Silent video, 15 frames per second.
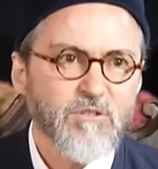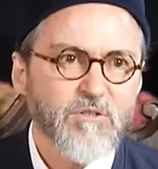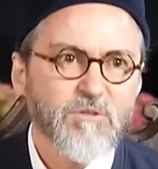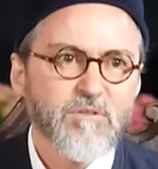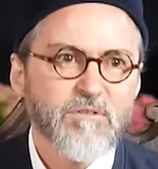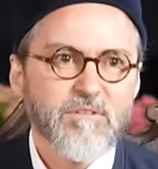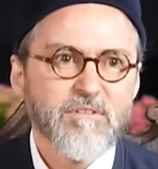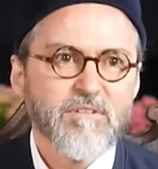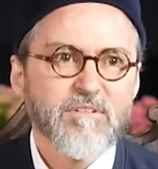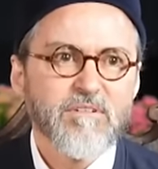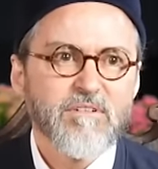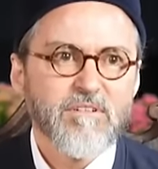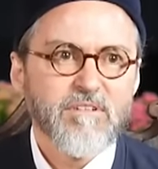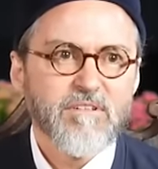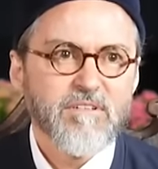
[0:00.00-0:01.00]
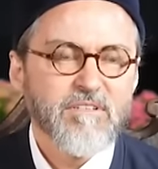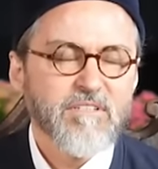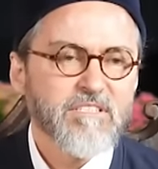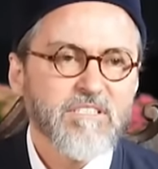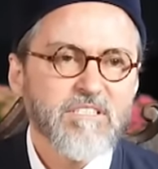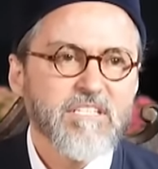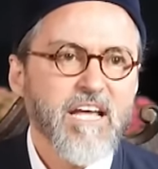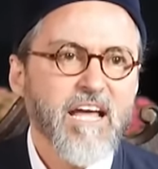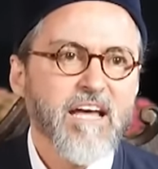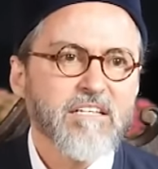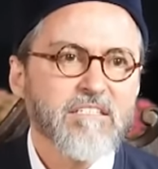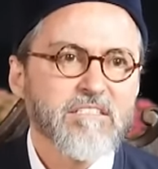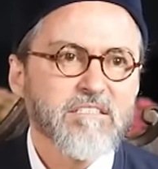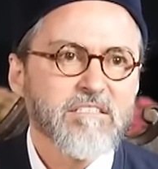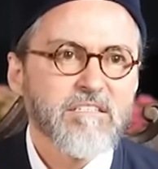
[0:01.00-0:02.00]
you. It's a
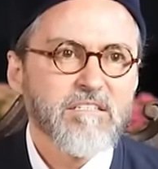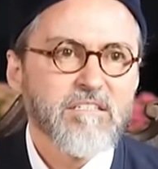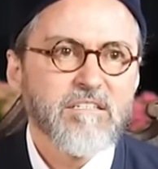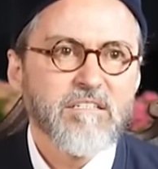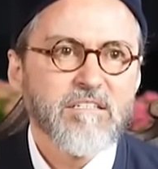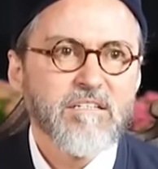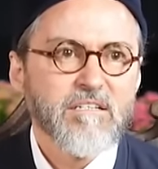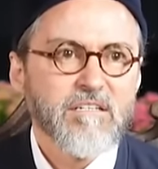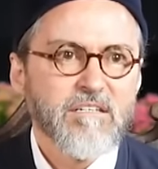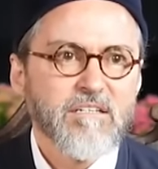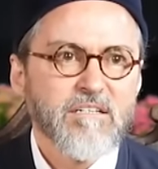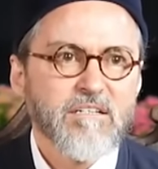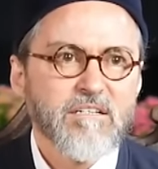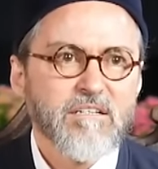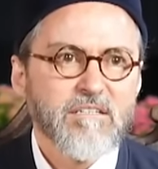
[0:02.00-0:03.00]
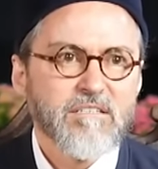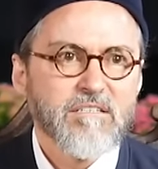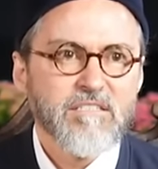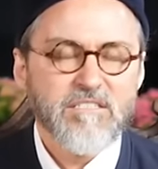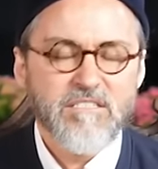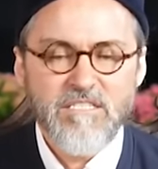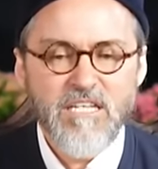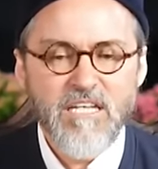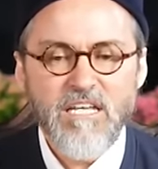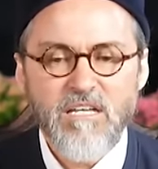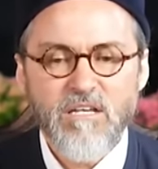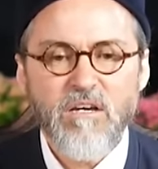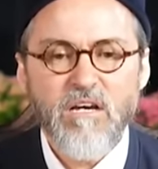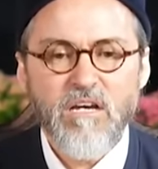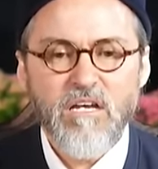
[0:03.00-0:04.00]
test to
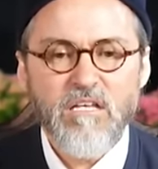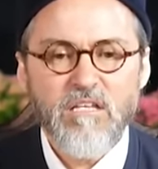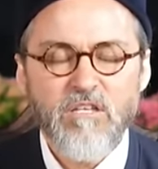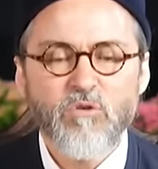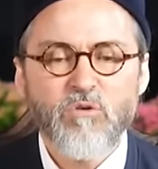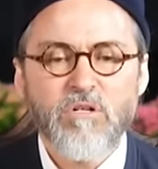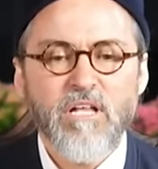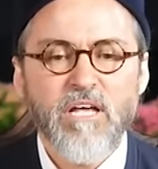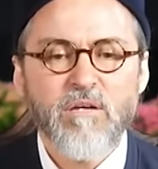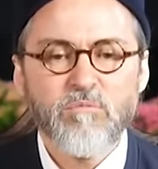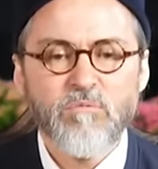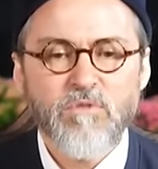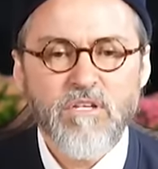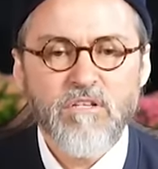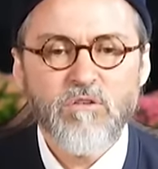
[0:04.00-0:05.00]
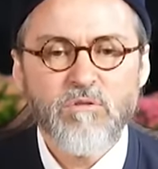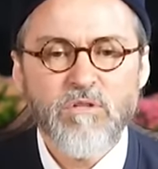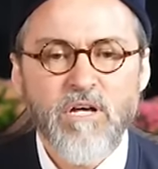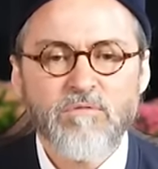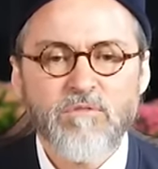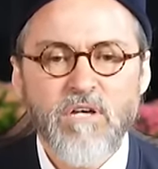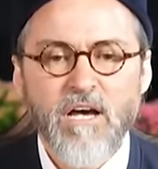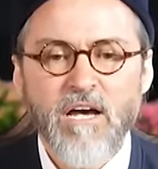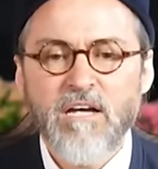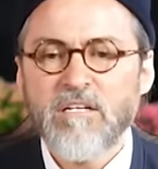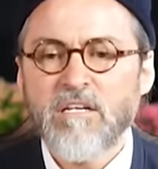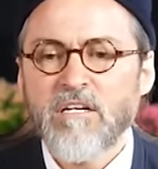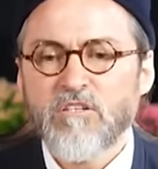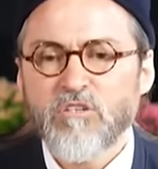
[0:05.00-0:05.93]
see, you claim that you love God.